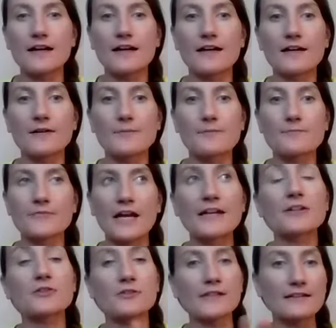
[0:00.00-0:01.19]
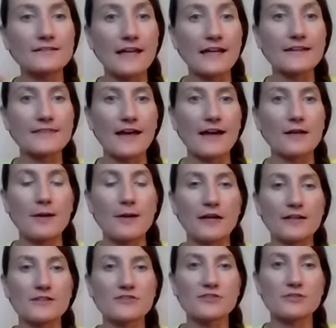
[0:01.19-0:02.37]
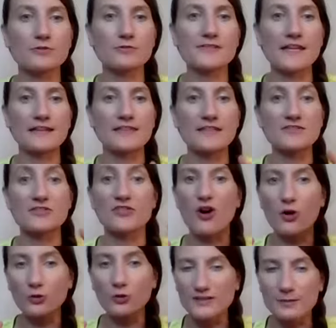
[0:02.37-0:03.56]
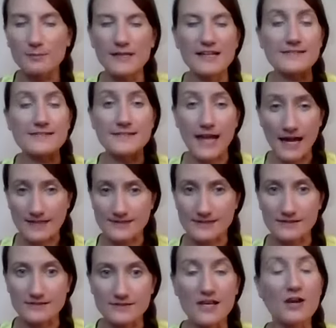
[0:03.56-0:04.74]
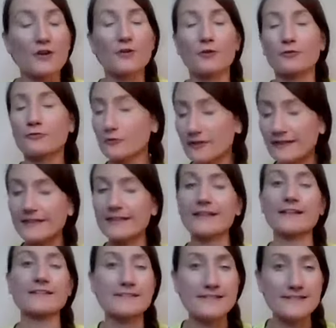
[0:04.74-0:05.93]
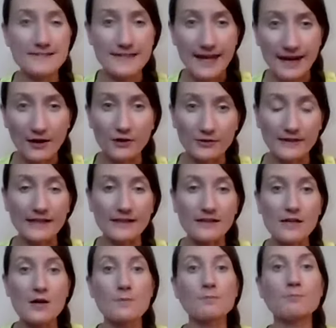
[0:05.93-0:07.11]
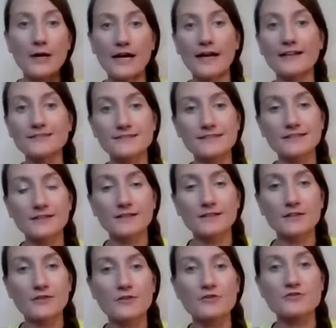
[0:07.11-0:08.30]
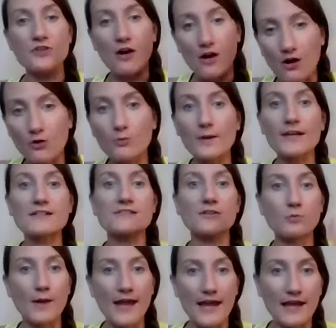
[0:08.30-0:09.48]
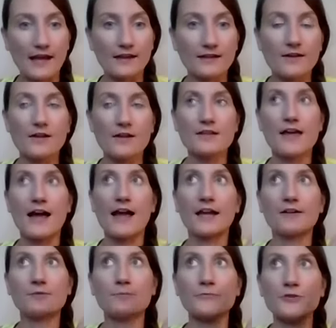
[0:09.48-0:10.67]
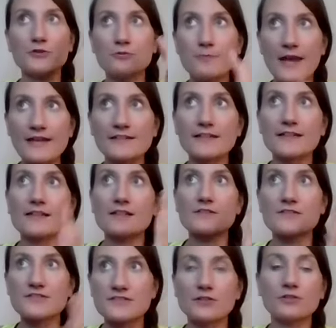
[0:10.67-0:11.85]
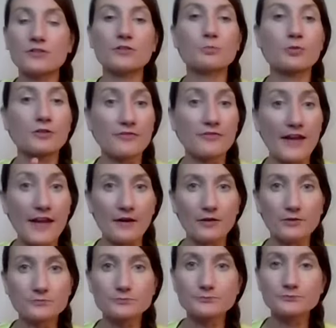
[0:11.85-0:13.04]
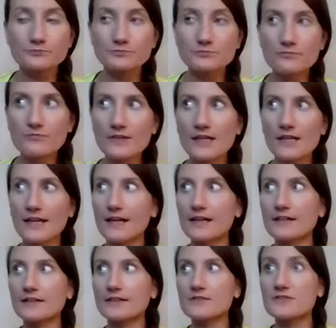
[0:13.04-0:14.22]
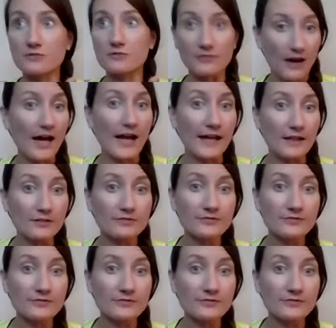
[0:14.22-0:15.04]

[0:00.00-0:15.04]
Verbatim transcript: um, i agree i like that about it too it's like these are the ultimate assassins they're freaking scary but there's always a way that humanity can still prevail and survive